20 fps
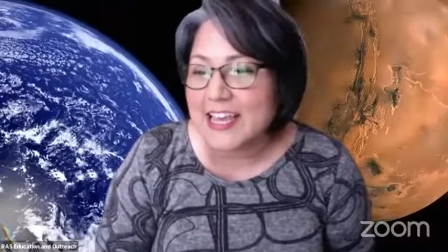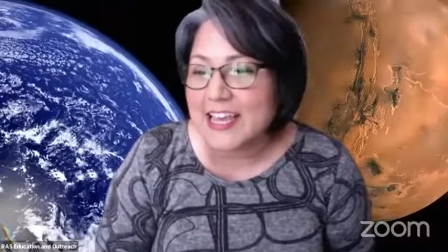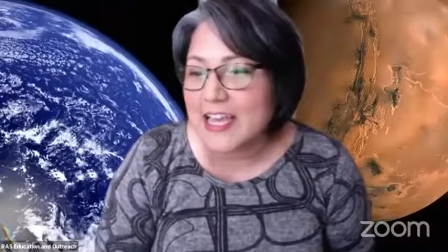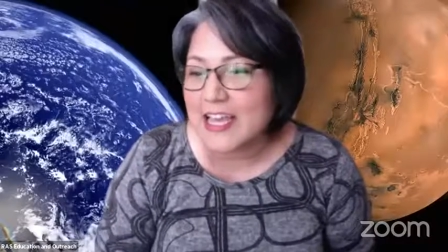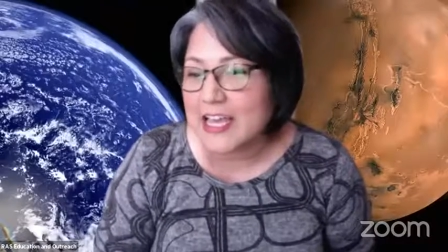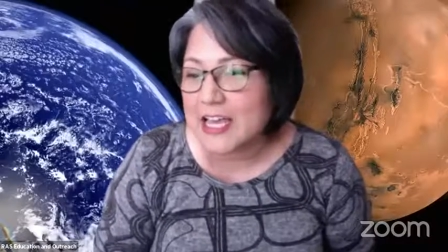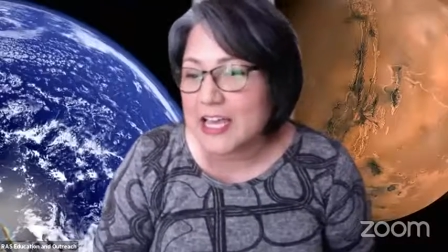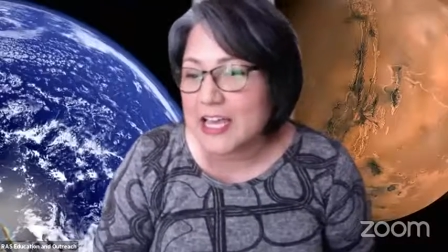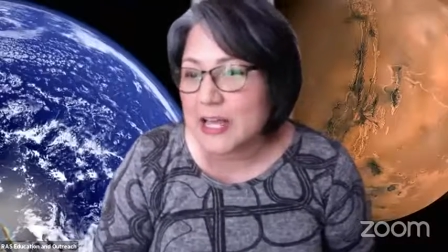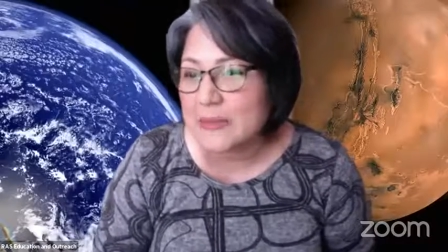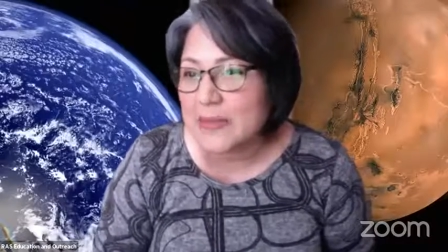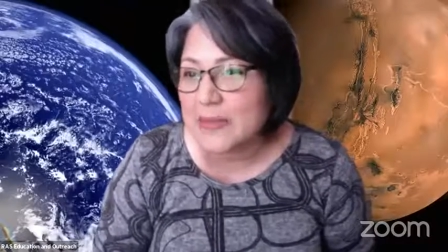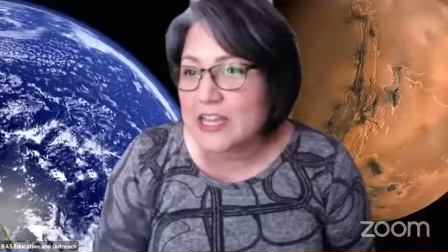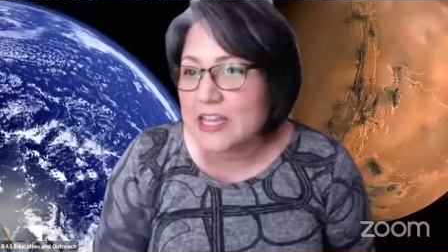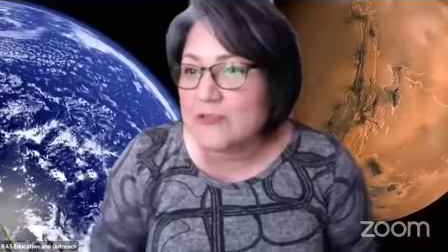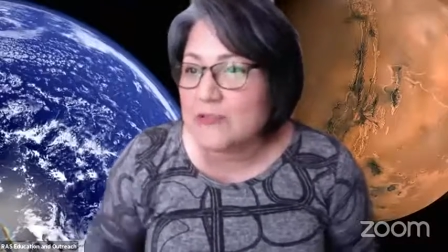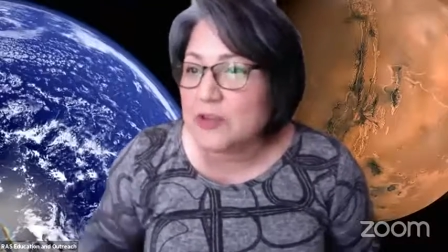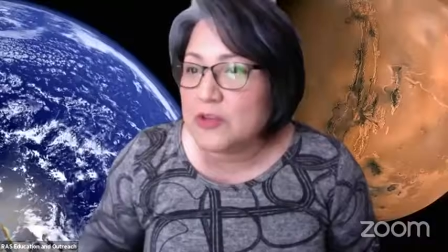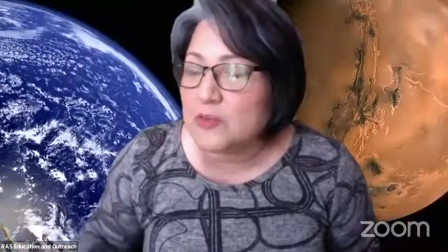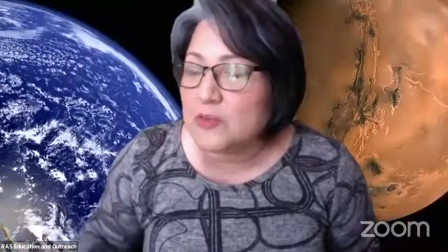
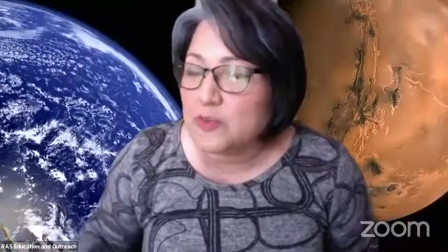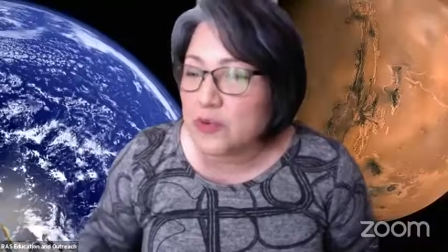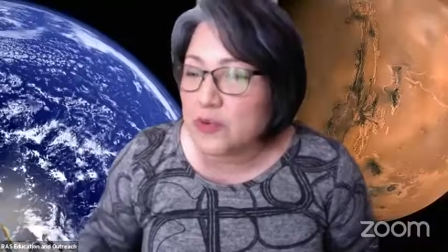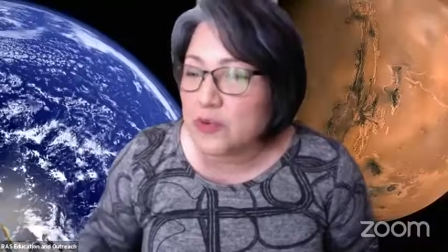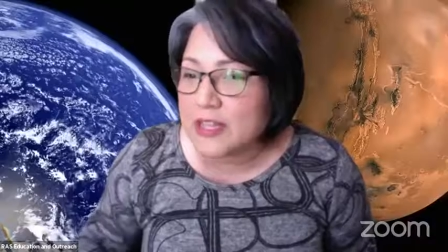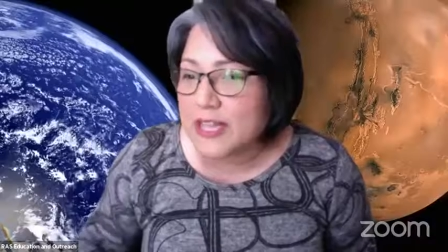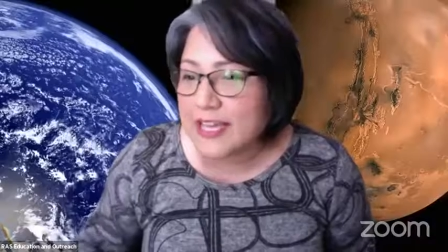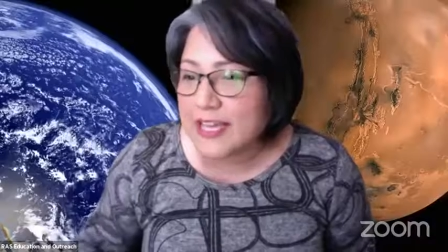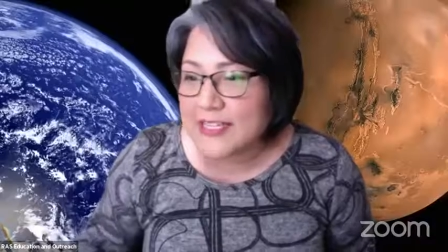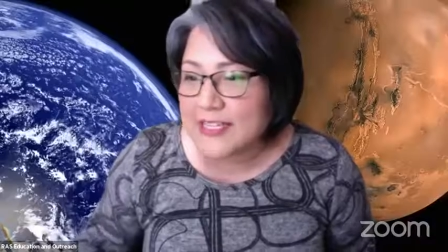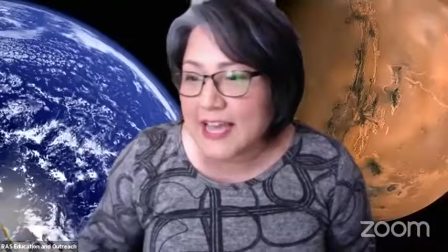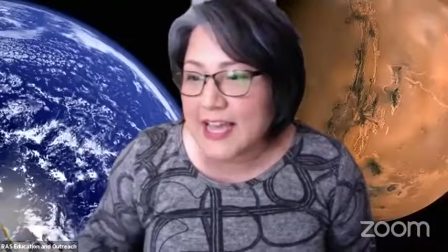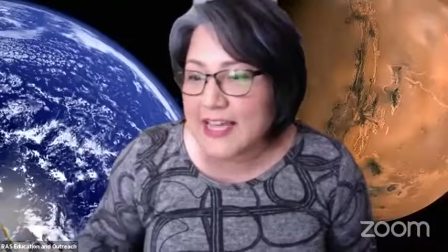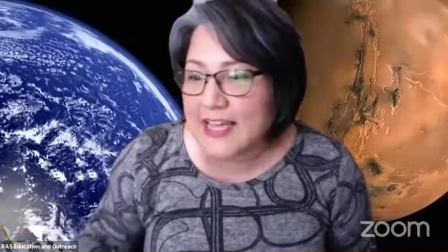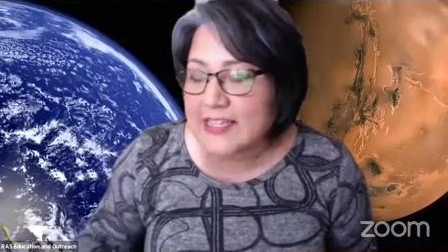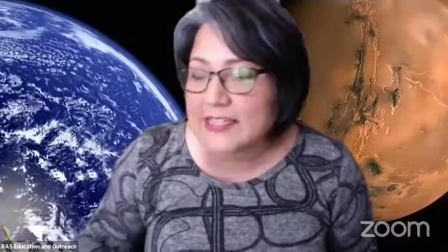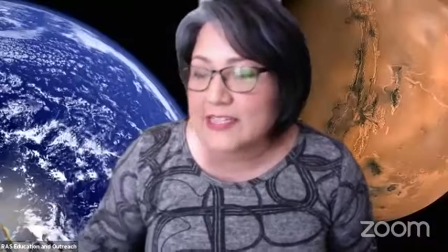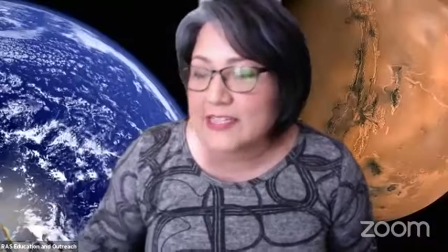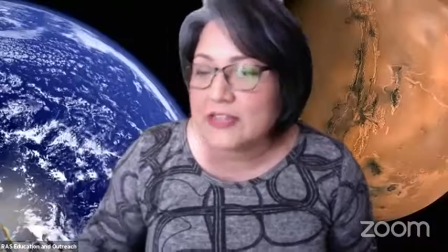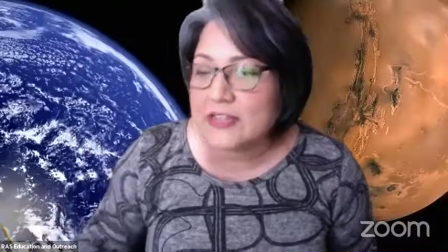And if you would like to
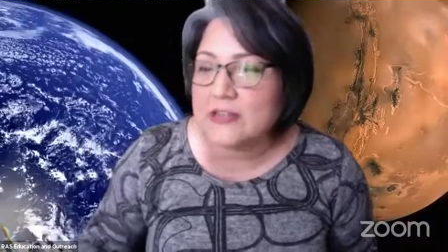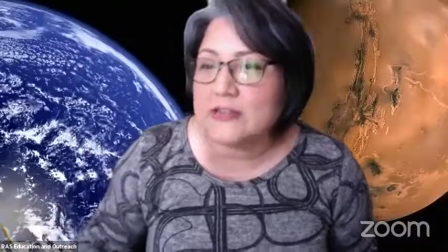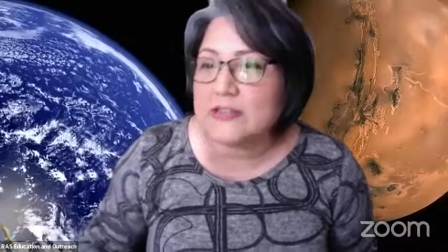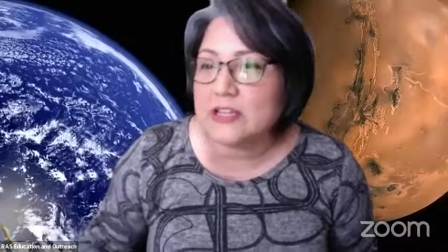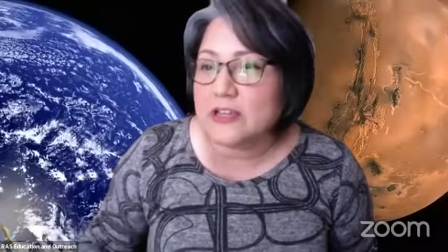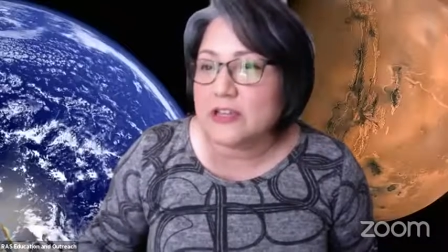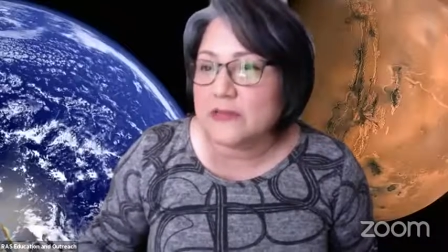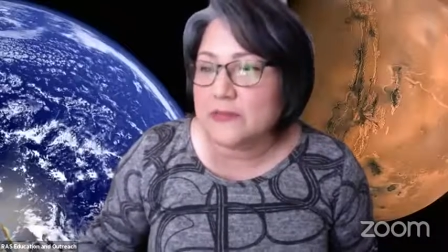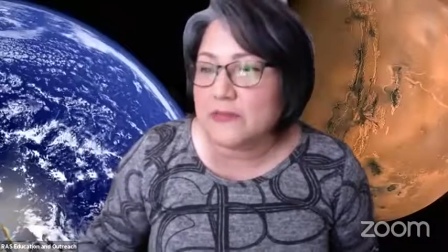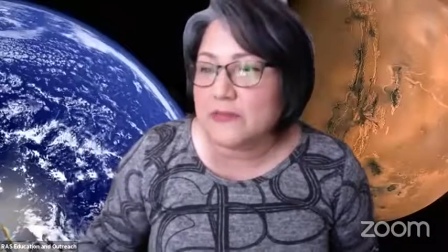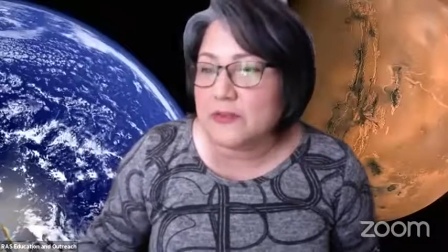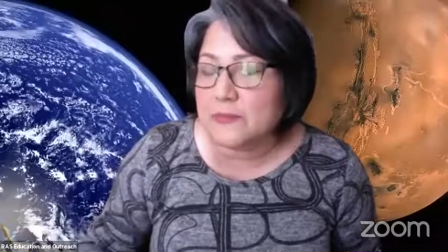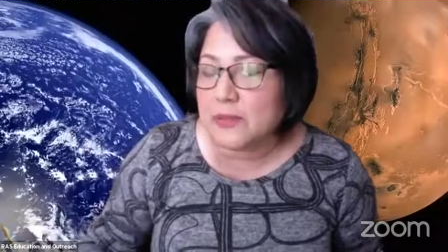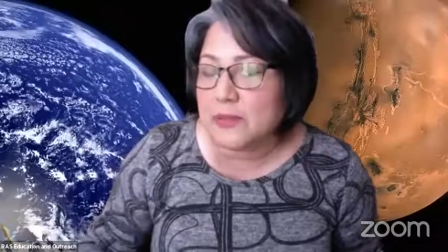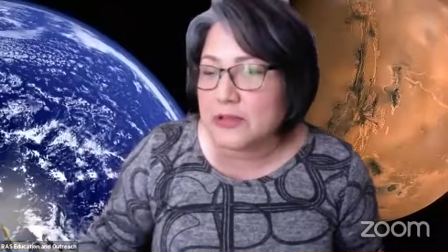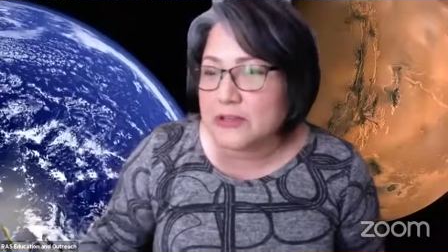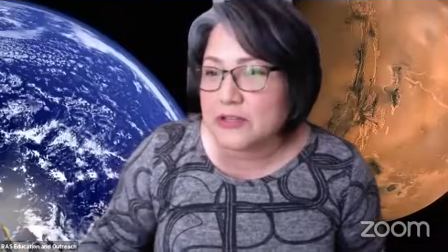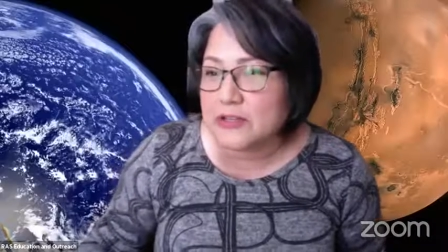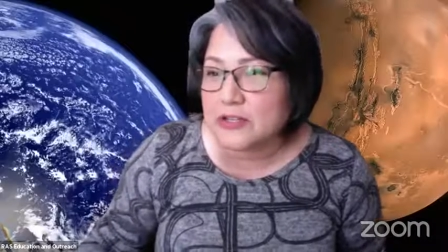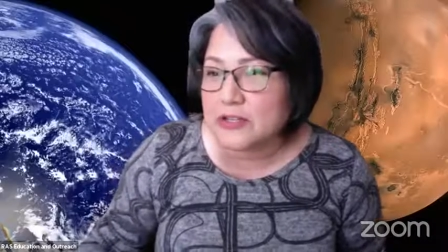ask it yourself, if you
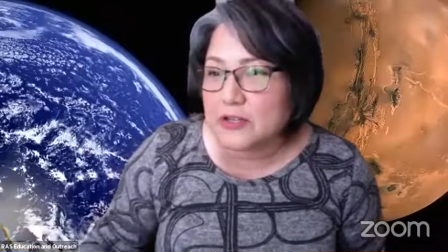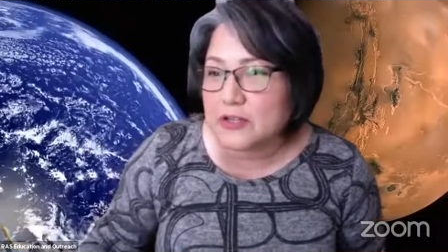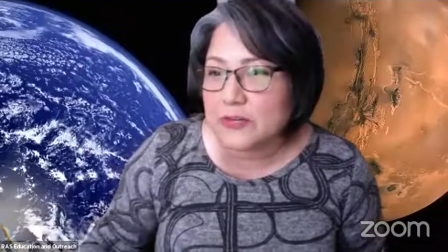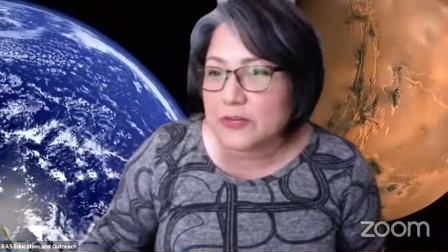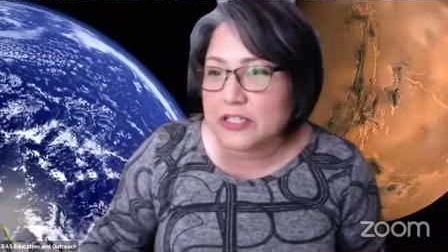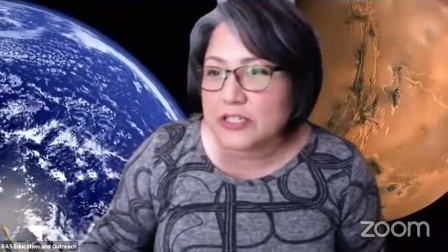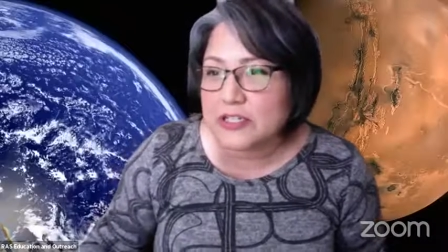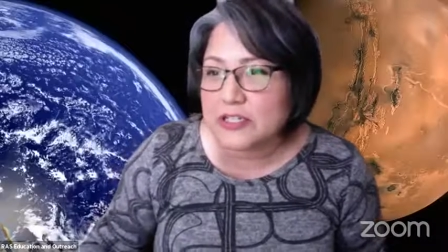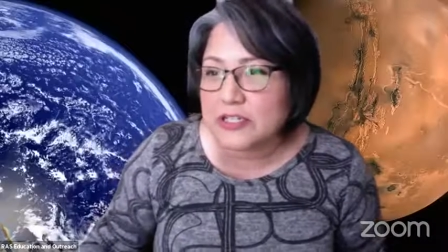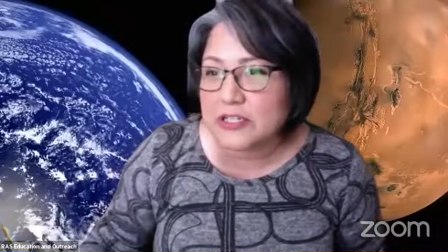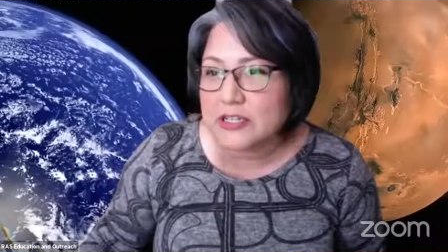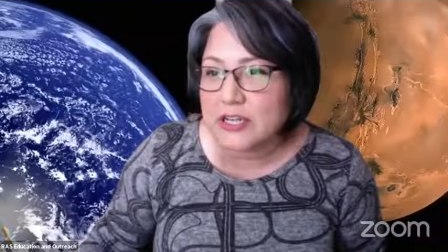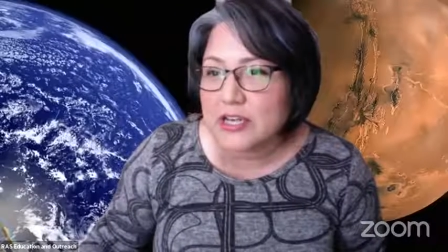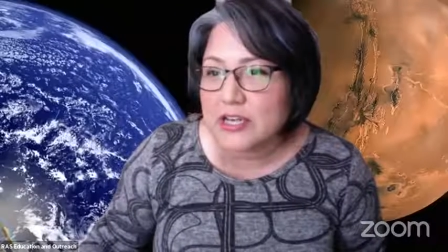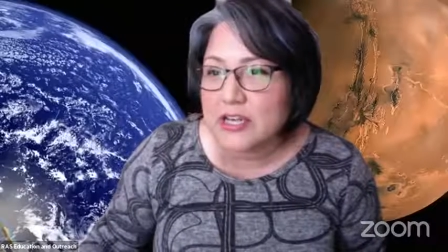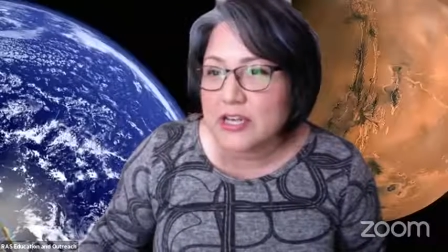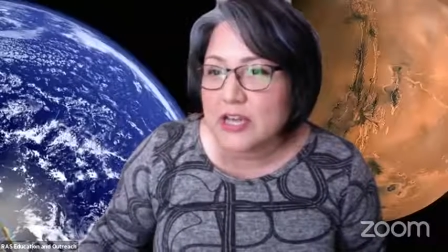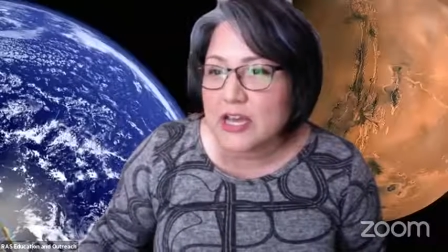posted a question,